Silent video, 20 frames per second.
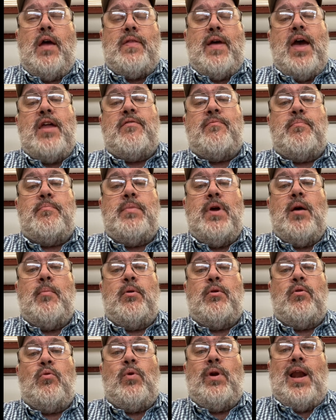they had to be able
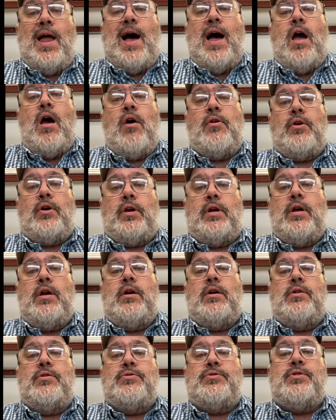to rely on their
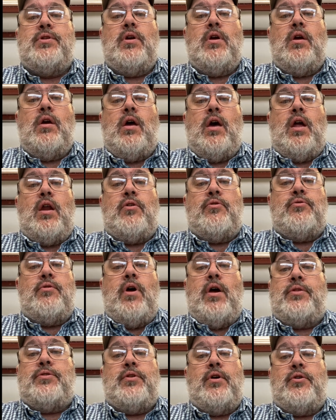guns
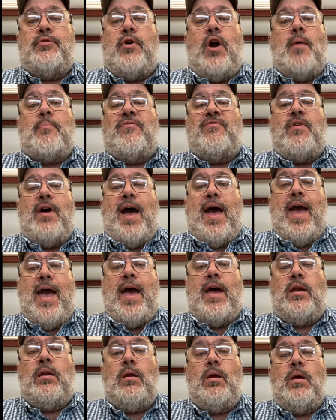at the drop of a
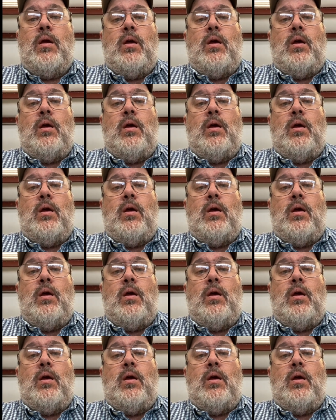hat.